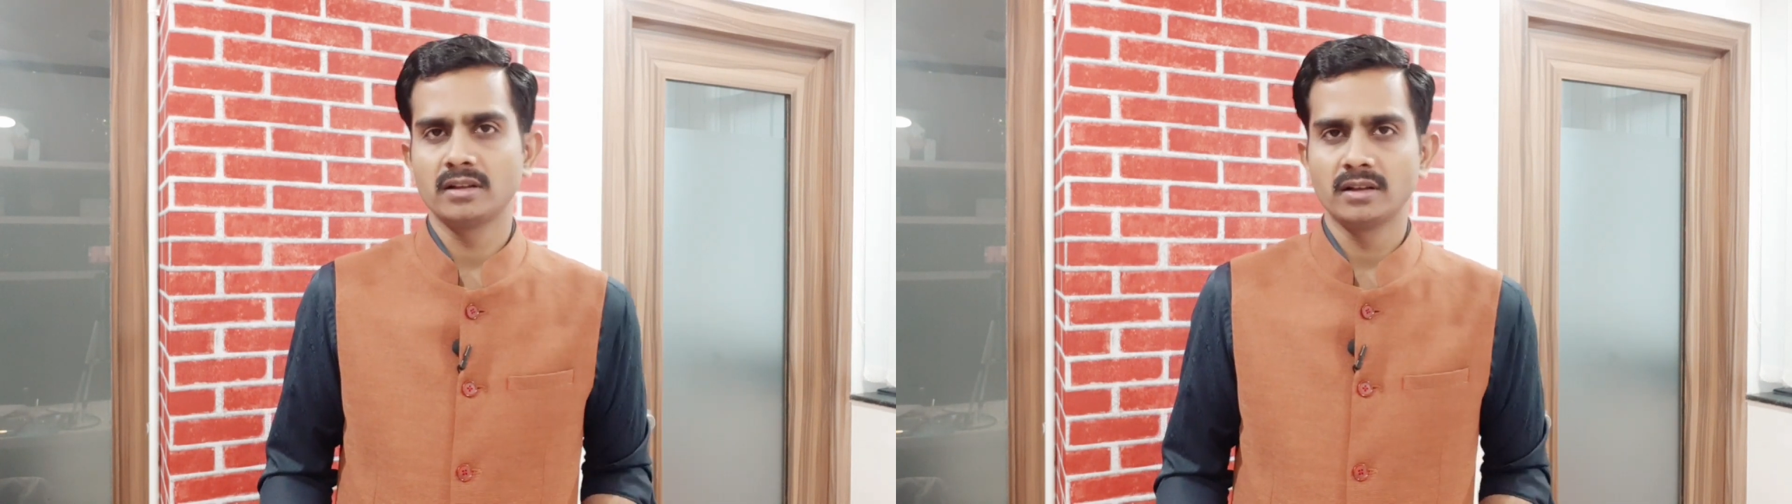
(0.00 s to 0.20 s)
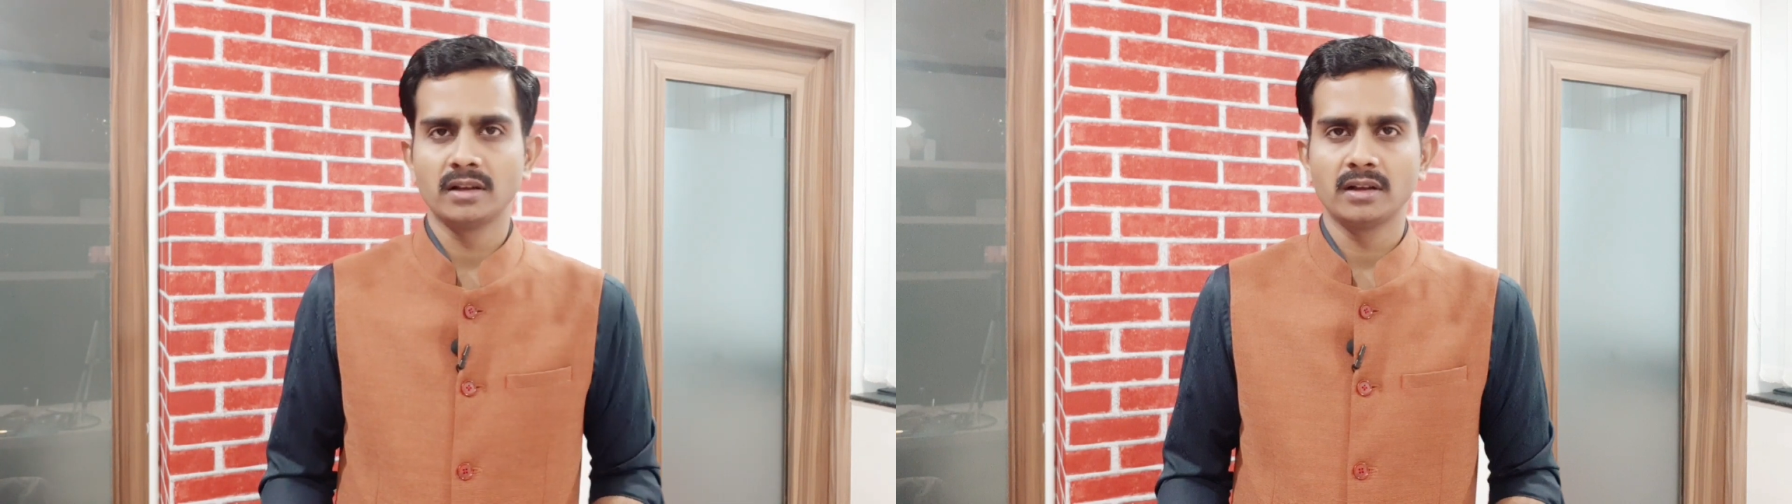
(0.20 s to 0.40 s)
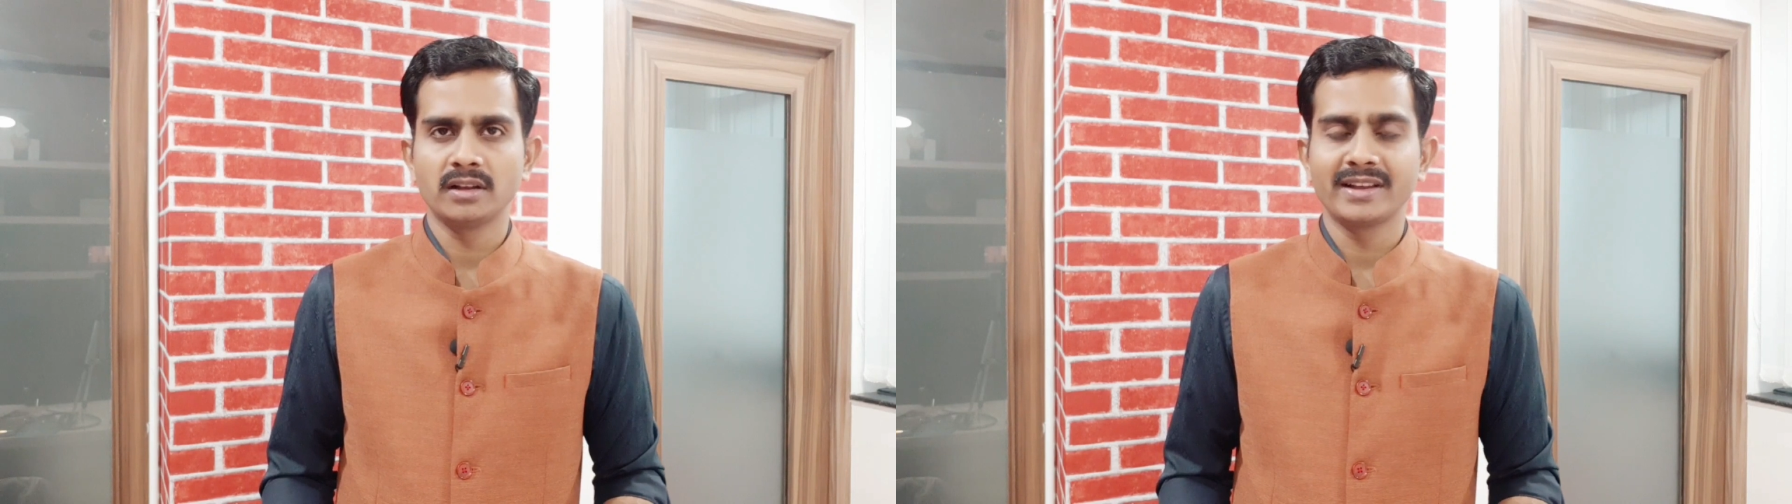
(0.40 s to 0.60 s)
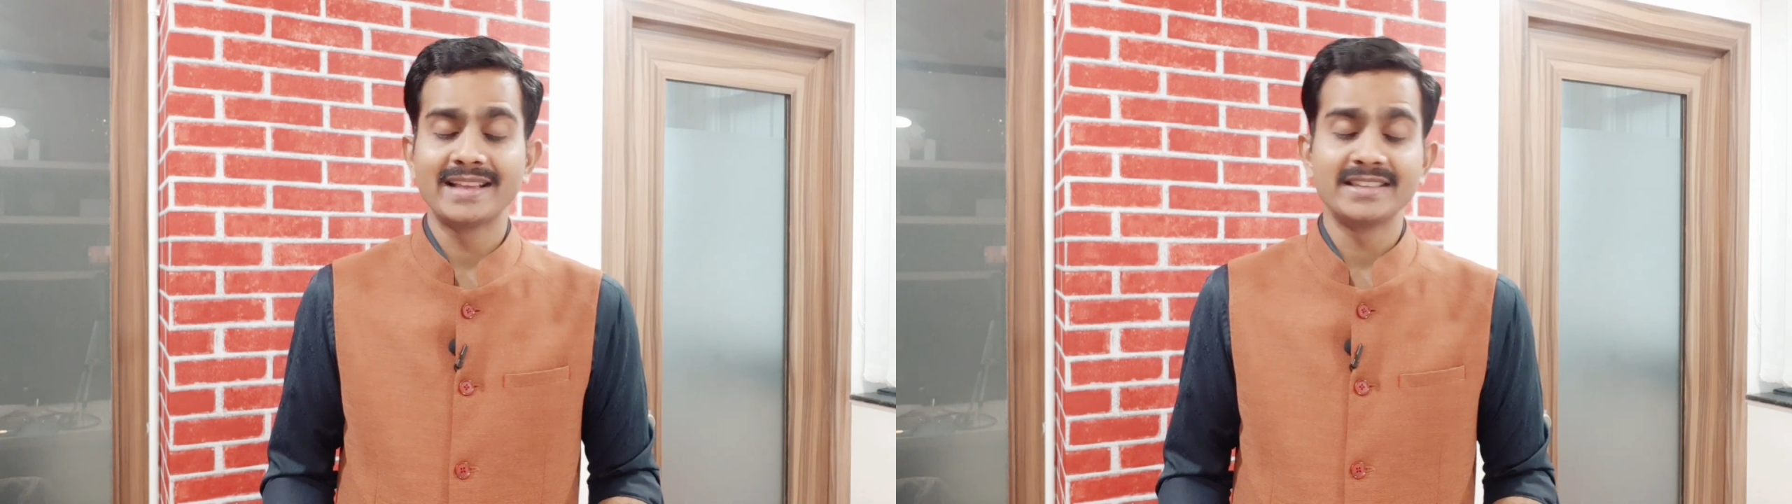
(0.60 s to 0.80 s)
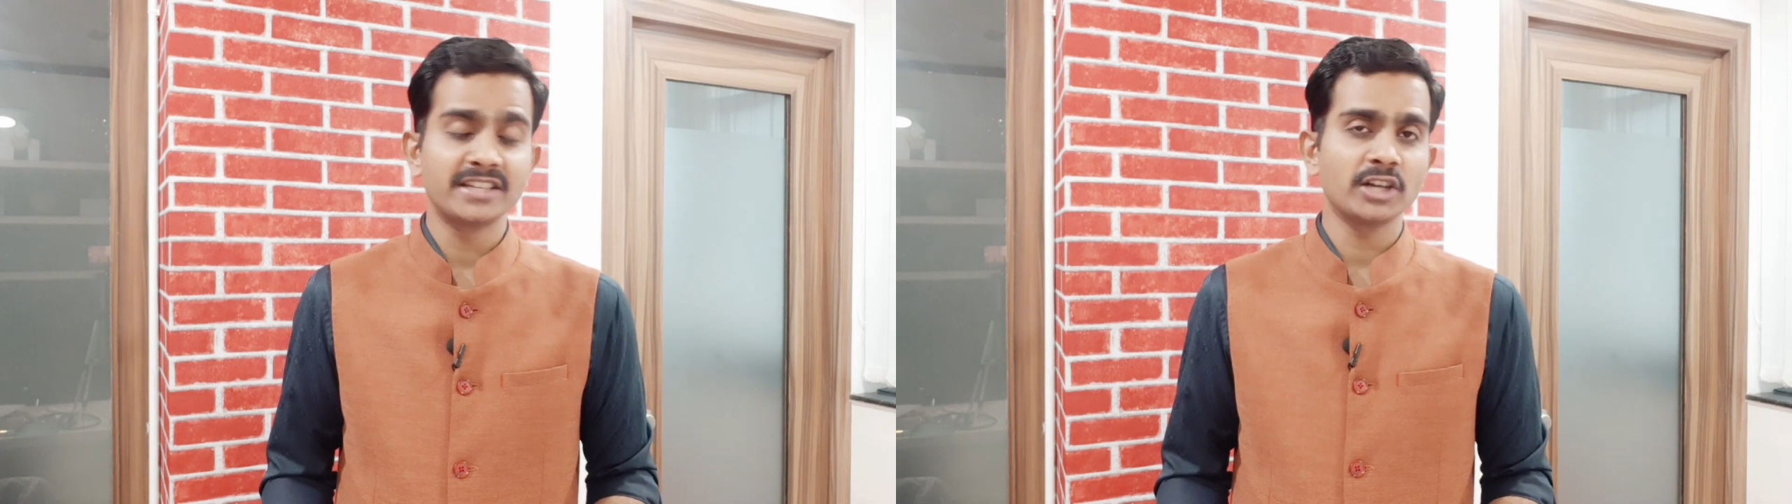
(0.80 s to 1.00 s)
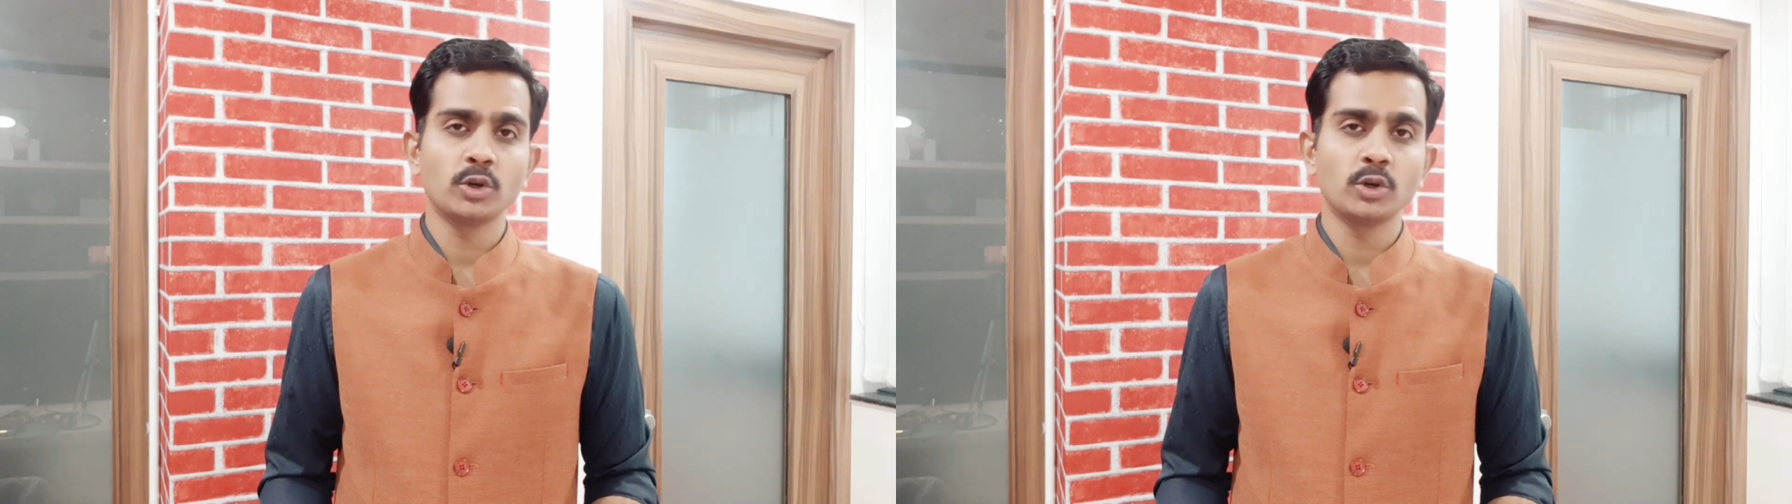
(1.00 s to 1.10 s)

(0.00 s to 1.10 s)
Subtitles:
gazetted